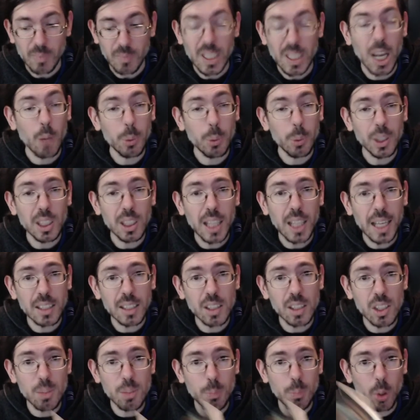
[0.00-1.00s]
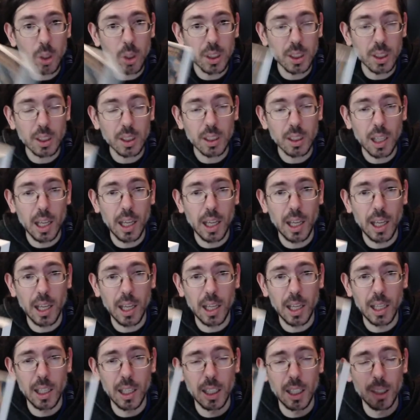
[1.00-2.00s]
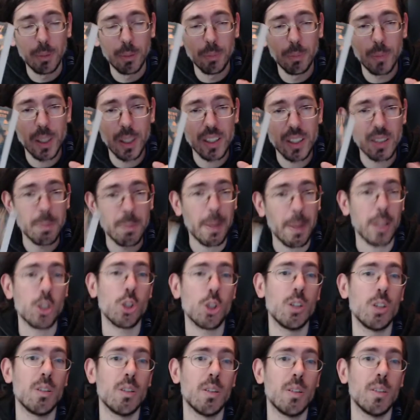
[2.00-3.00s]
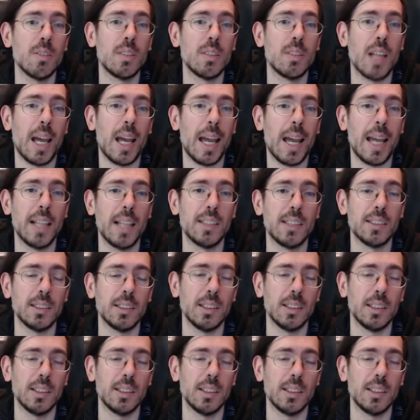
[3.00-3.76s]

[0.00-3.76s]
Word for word: I really like this book. It's mentioned that